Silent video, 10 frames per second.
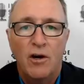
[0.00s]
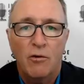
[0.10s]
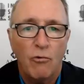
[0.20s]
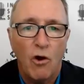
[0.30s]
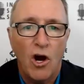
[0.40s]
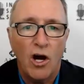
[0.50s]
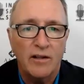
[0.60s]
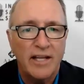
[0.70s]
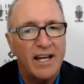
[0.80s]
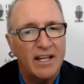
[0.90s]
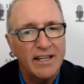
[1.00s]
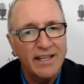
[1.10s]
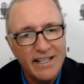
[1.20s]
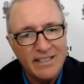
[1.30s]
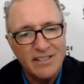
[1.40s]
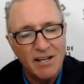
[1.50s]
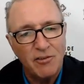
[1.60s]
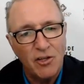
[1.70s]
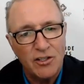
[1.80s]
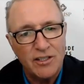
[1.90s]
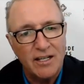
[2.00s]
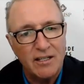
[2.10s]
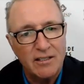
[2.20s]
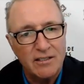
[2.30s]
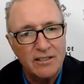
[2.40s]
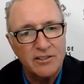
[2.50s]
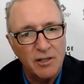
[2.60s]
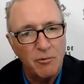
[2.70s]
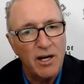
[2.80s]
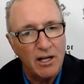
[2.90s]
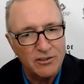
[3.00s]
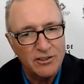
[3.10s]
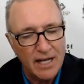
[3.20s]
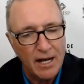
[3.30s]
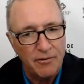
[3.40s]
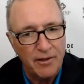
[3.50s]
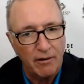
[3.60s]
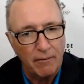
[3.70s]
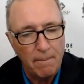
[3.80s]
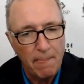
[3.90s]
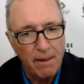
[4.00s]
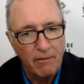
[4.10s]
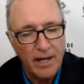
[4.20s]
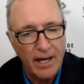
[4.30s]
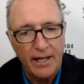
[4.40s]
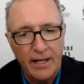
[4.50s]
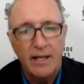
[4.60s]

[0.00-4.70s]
wrong, they at least have looked at to see what else is out there, okay?